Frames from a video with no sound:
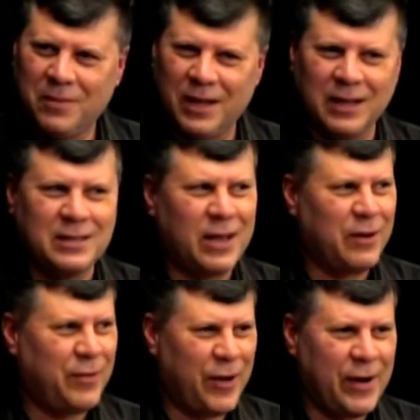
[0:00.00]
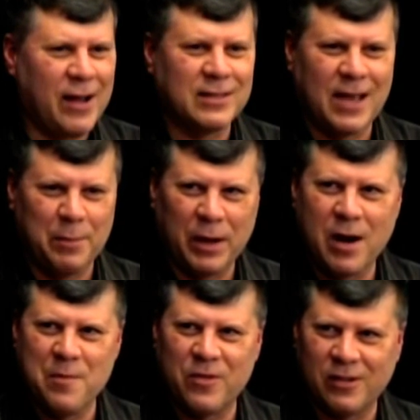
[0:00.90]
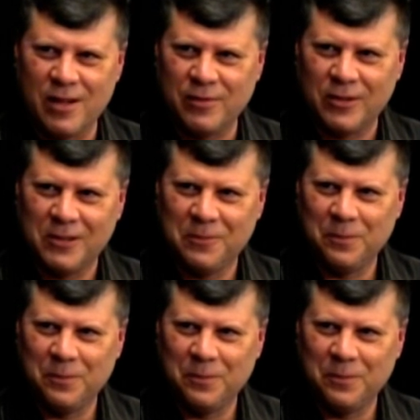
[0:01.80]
things that are very outside my comfort level.